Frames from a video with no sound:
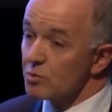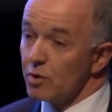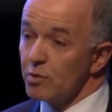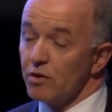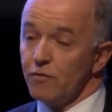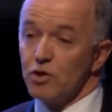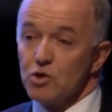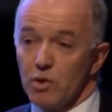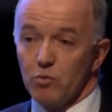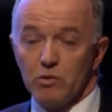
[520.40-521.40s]
is probably the
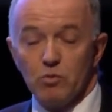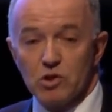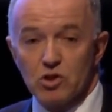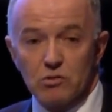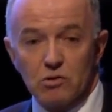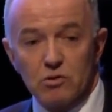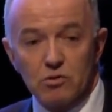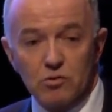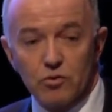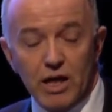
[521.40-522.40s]
first one which
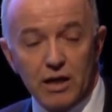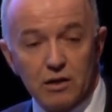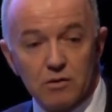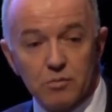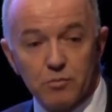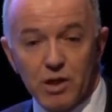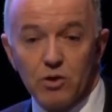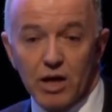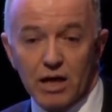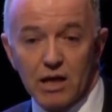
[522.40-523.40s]
created a big
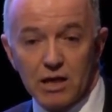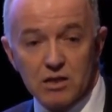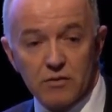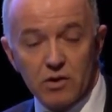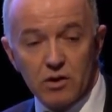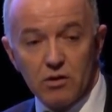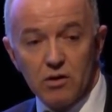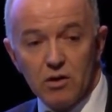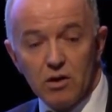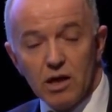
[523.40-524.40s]
grey clouds over the
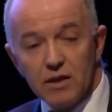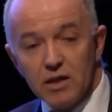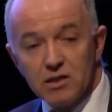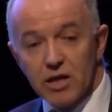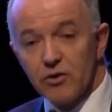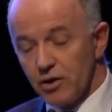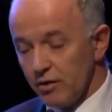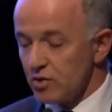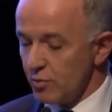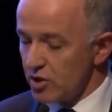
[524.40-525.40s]
integrity
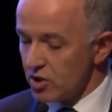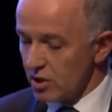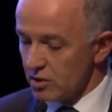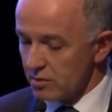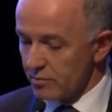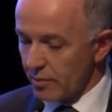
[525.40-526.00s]
of spreadsheets.